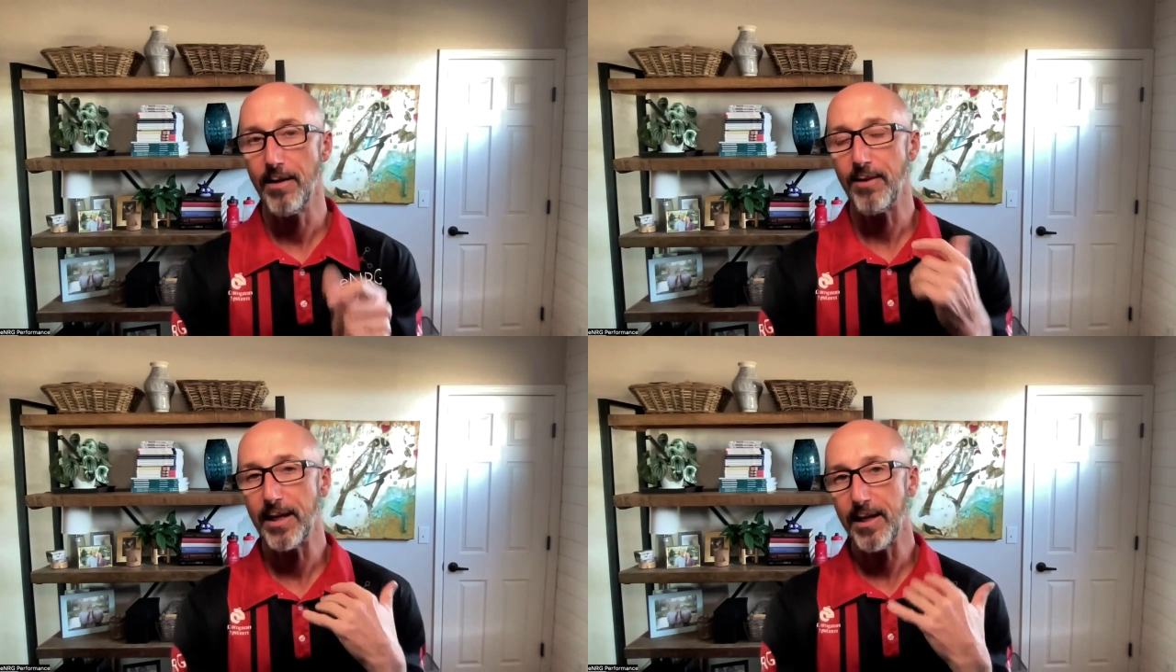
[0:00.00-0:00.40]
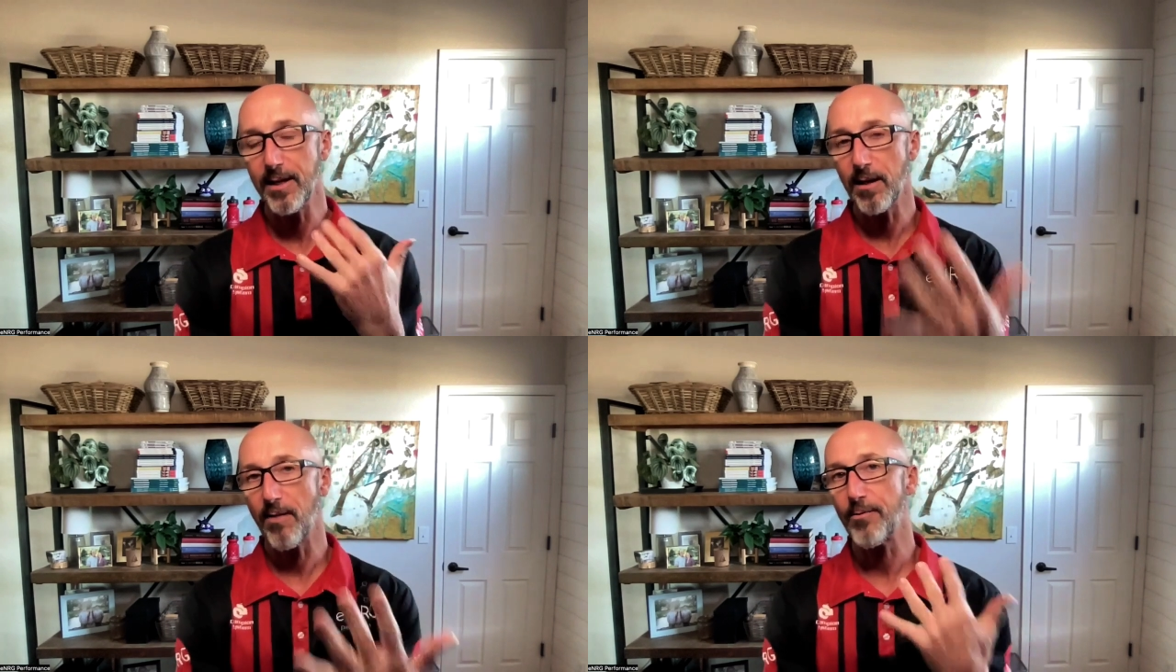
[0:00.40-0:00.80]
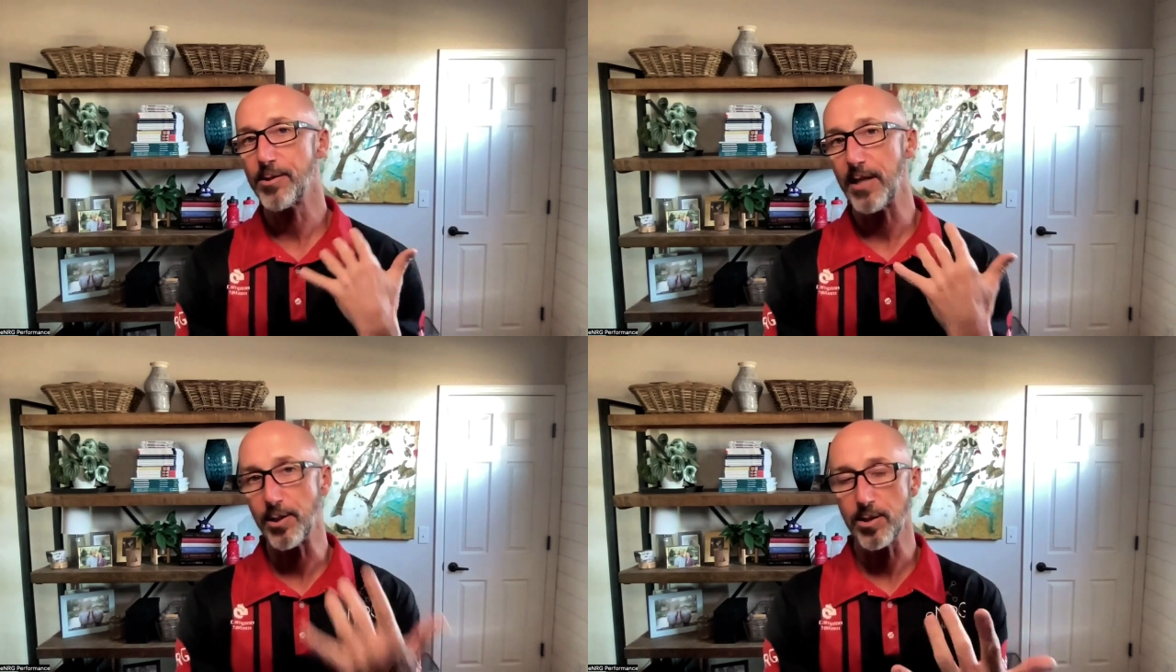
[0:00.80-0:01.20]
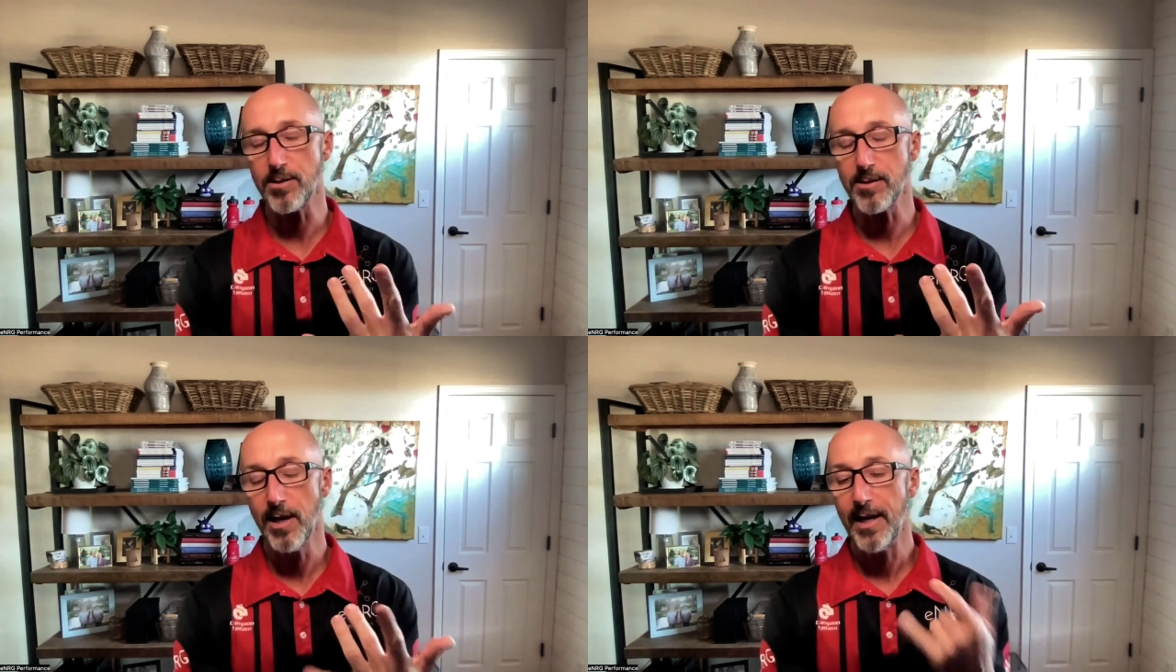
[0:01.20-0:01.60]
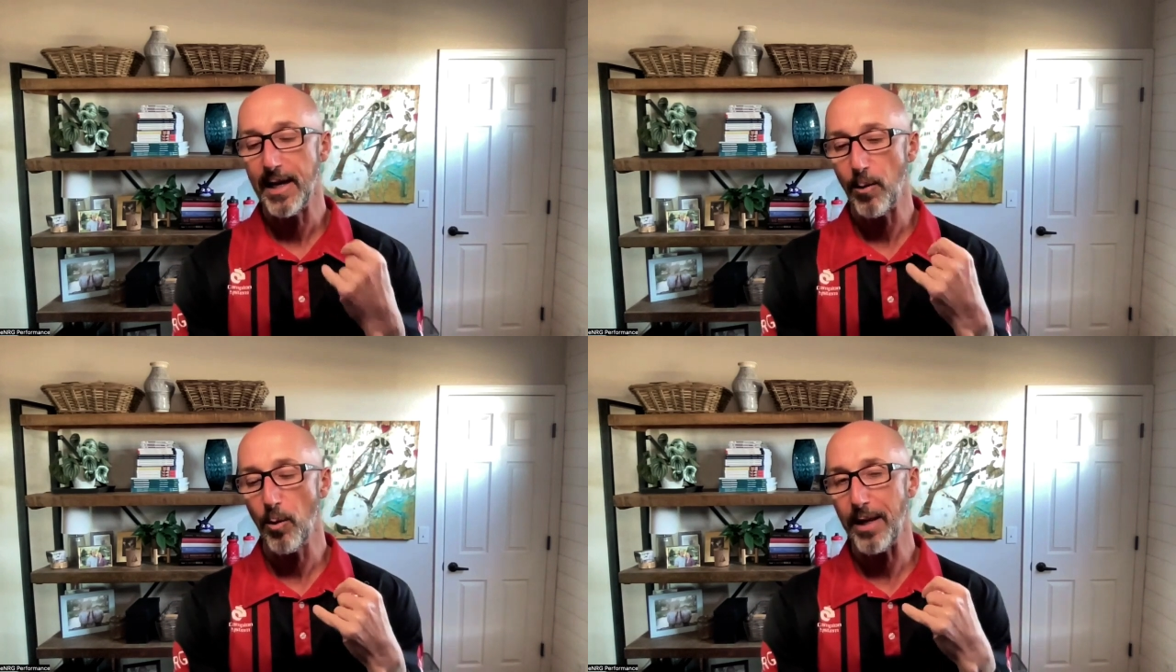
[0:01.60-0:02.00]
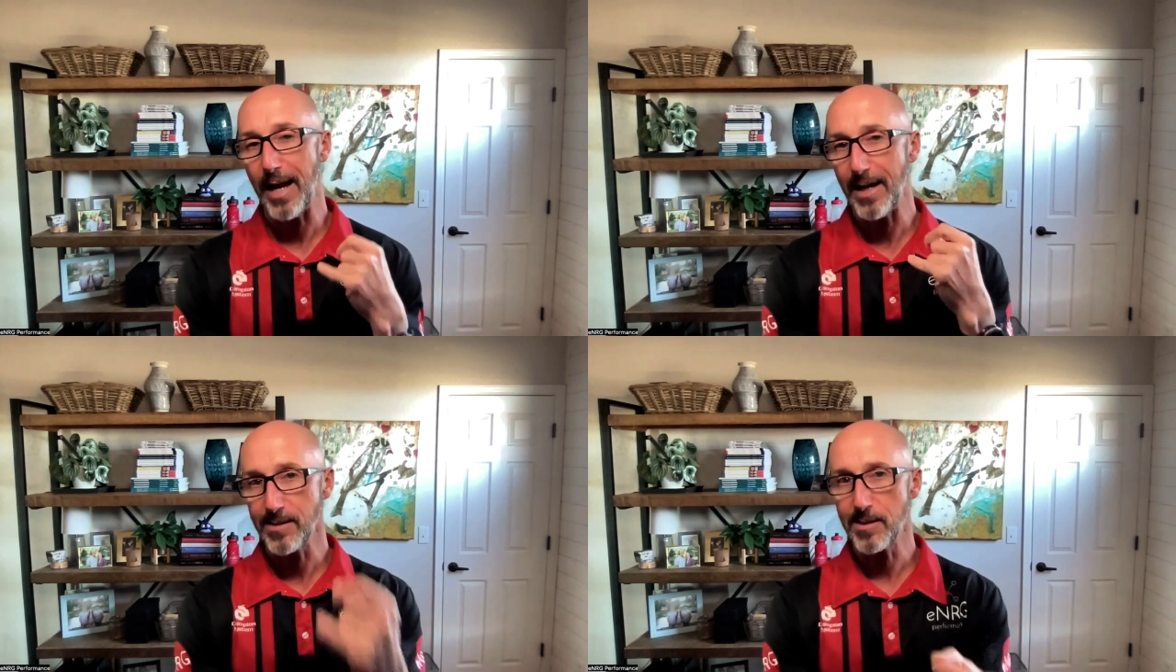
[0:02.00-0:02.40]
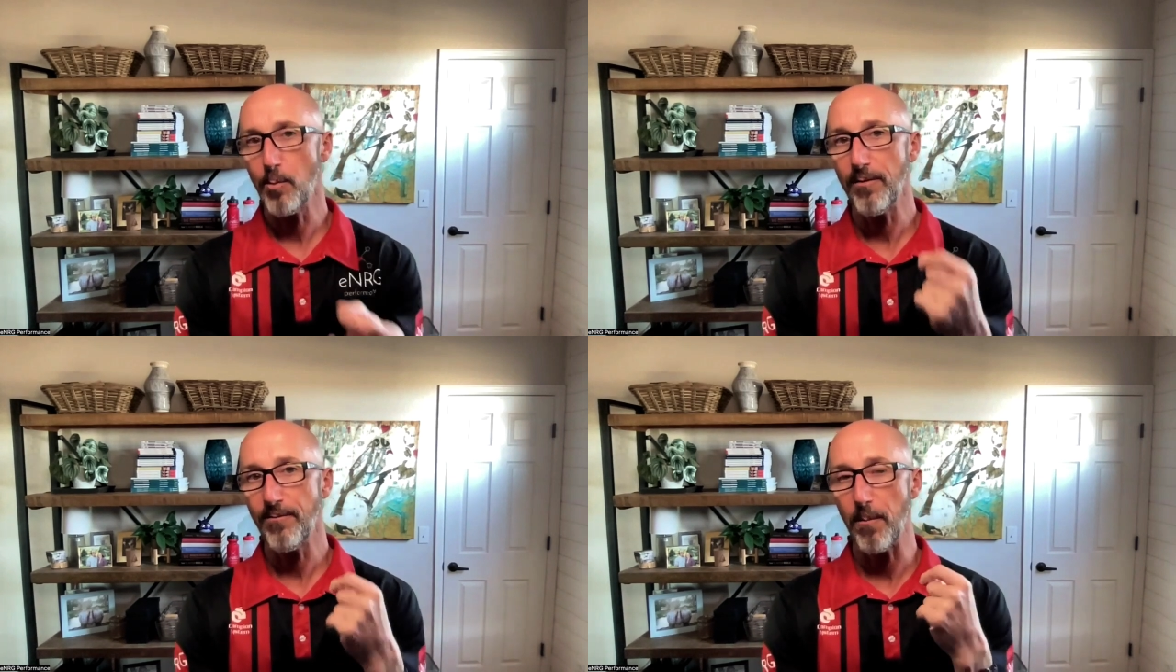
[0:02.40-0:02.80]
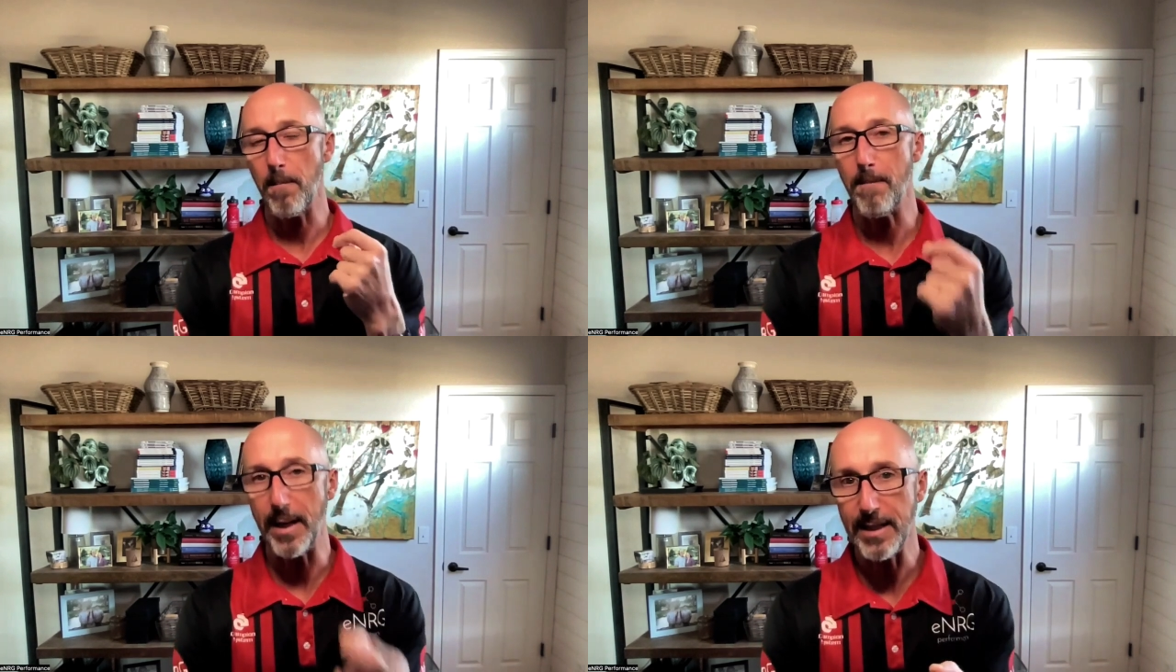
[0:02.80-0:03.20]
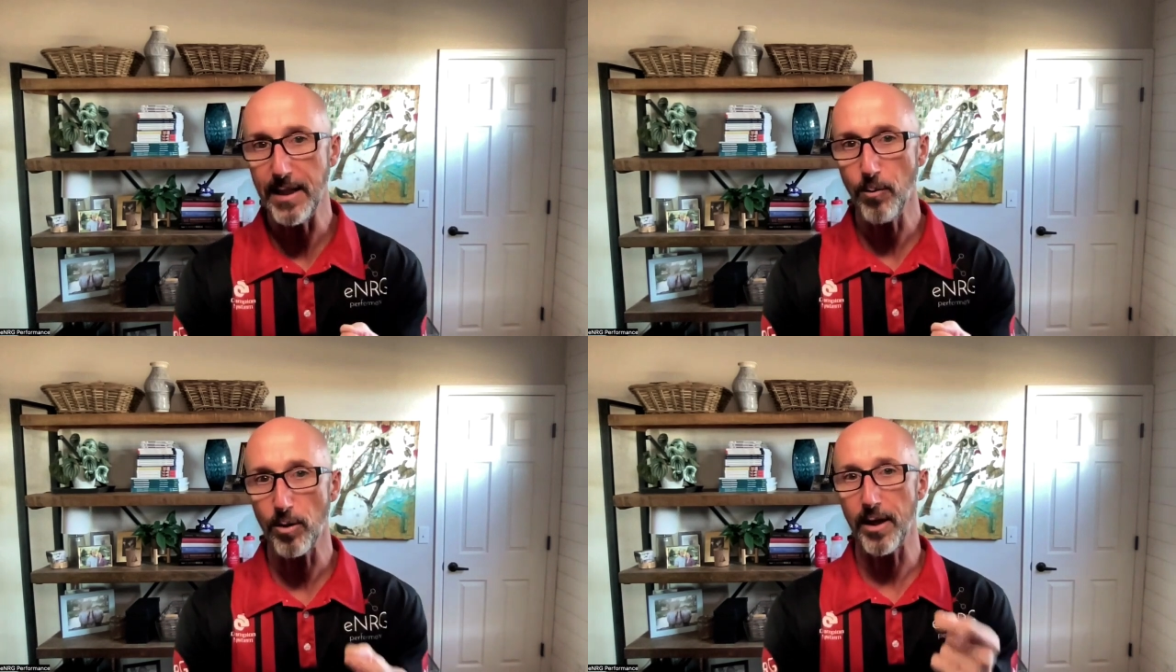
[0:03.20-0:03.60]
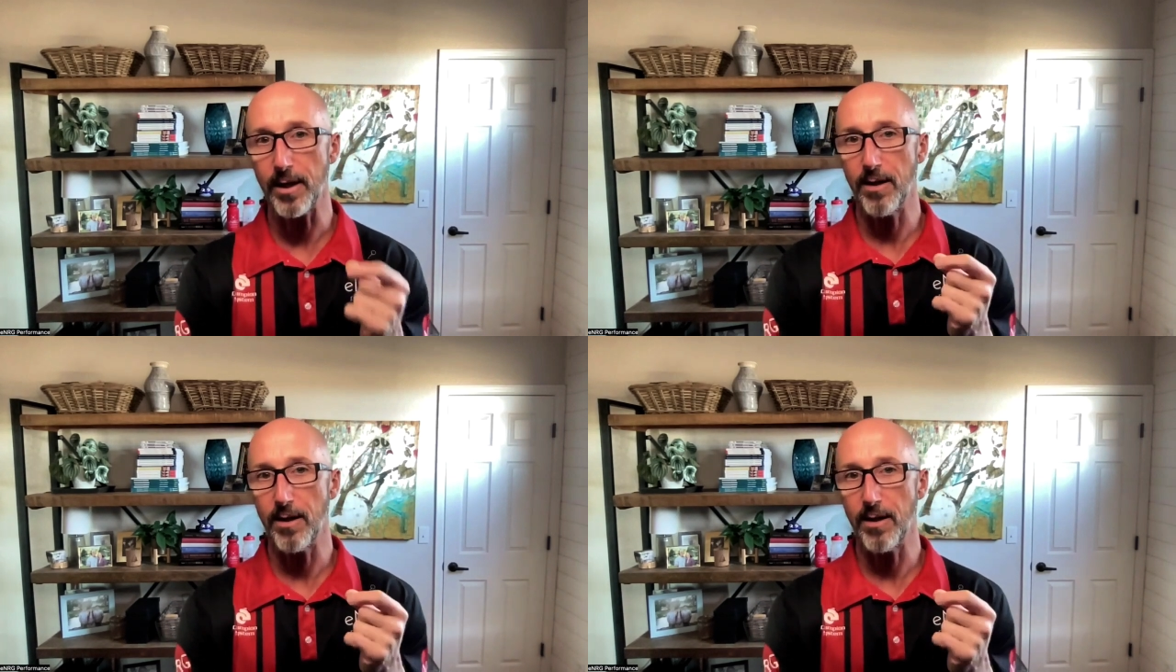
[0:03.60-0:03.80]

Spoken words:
They get in conversations, and when we ask someone for money, we're like,